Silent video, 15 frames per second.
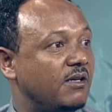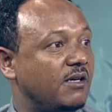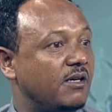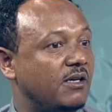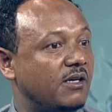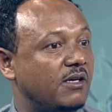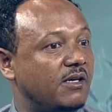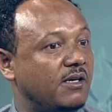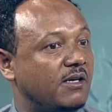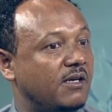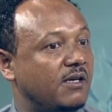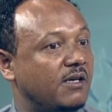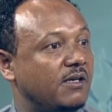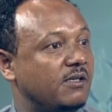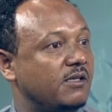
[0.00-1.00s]

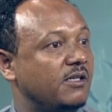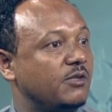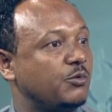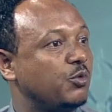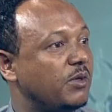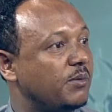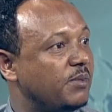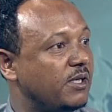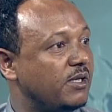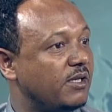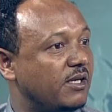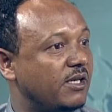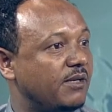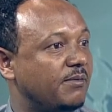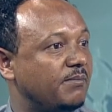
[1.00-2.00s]
It will
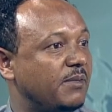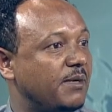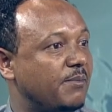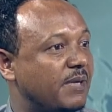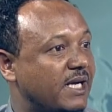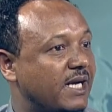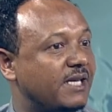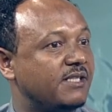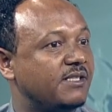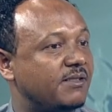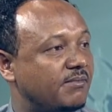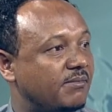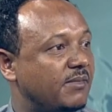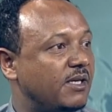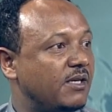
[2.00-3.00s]
be a
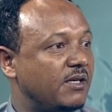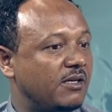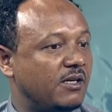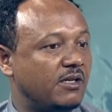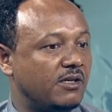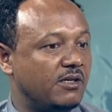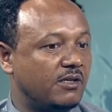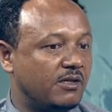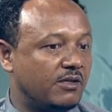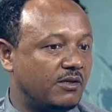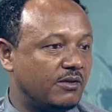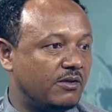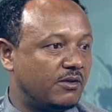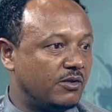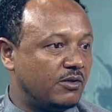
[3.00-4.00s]
mechanism
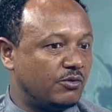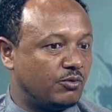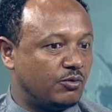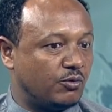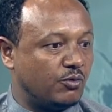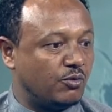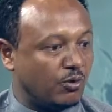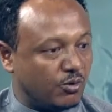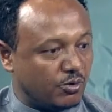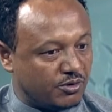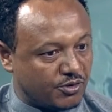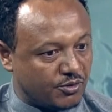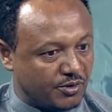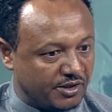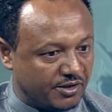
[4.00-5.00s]
to go
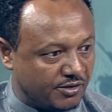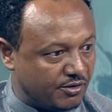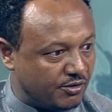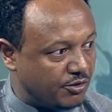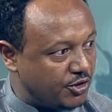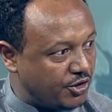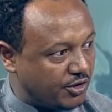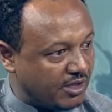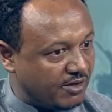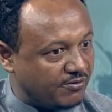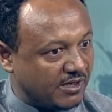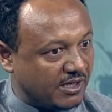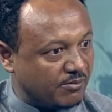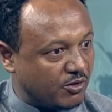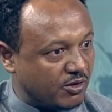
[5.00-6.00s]
through institutional
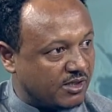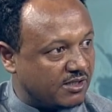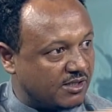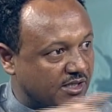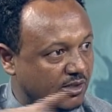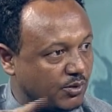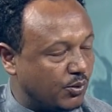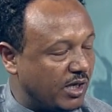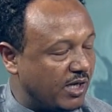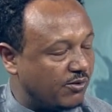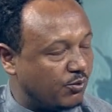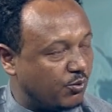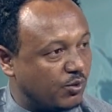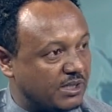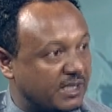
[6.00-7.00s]
frameworks that we
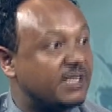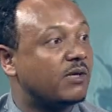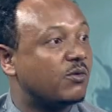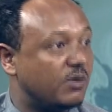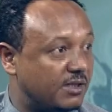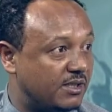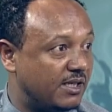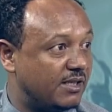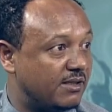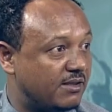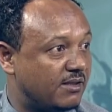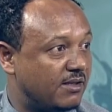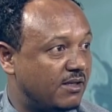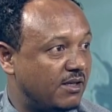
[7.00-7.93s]
have within the continent